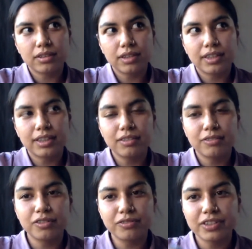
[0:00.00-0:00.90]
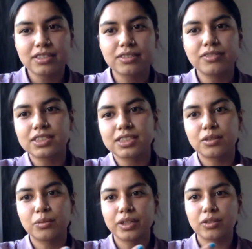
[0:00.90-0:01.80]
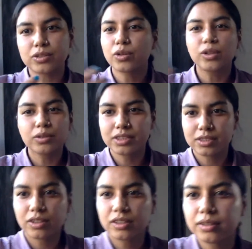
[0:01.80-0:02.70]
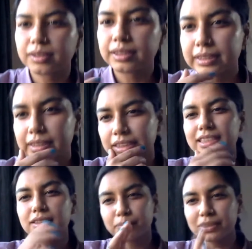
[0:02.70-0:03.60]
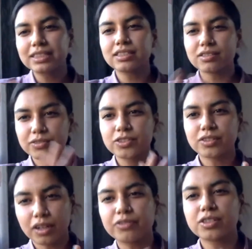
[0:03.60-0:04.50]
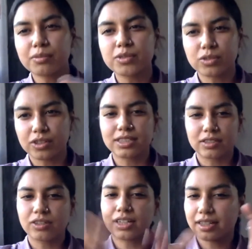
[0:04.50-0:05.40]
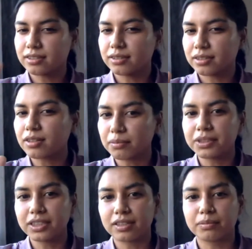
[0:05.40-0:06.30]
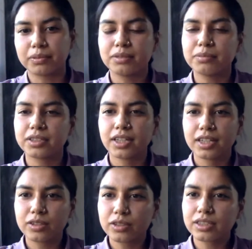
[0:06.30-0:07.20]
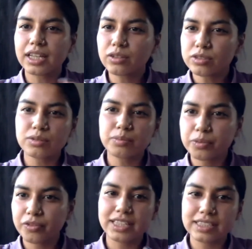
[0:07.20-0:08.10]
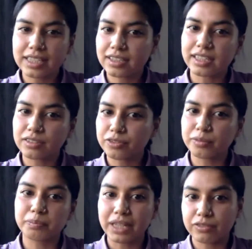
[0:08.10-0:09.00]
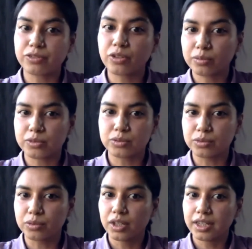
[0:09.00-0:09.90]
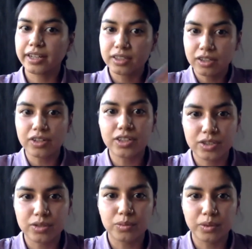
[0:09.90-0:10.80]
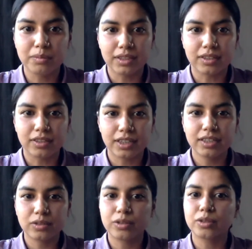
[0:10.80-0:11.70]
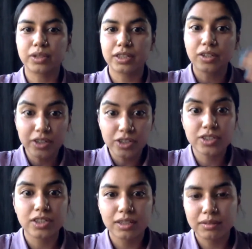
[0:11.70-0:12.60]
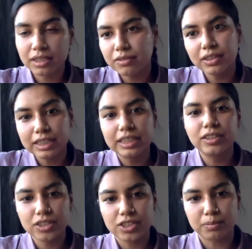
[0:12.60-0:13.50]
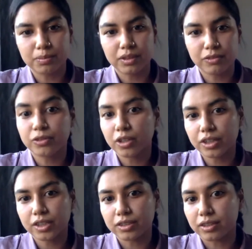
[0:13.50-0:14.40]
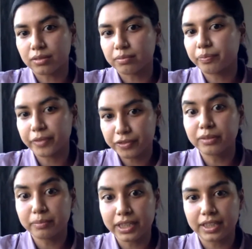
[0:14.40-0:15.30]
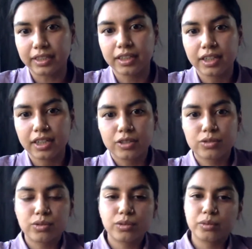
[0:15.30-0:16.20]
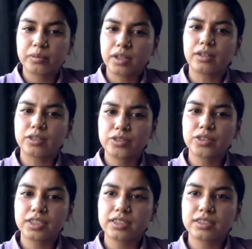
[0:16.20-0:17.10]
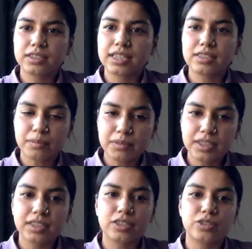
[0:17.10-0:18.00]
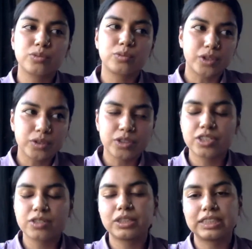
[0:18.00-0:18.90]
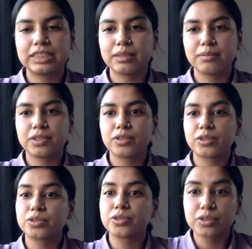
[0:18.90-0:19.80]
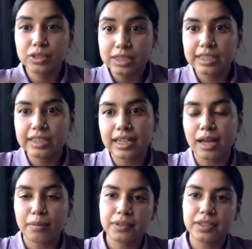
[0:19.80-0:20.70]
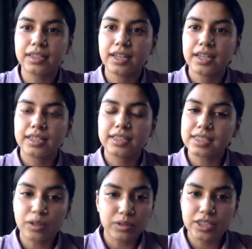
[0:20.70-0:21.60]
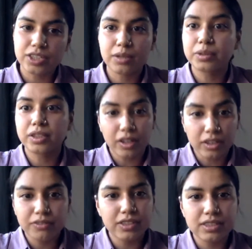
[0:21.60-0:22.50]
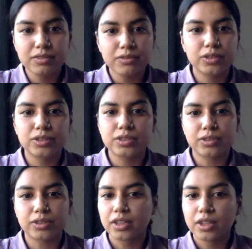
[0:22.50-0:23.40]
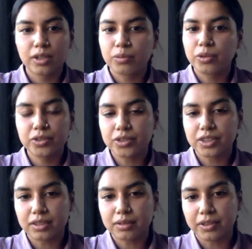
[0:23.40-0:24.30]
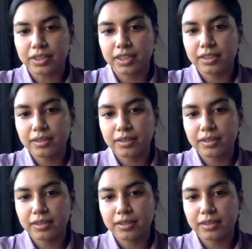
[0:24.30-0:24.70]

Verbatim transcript: I think film festivals, in a way, also although it's not a, it's a business of, of some sort. It's not like a company company, but that also provides like kind of a platform to encourage women, right, or encourage even leadership, if not um, filmmaking. So, uh, do you think that's something that you want to achieve with DAP, or do you see that happening in South Asia with other festivals, or what do you think about that?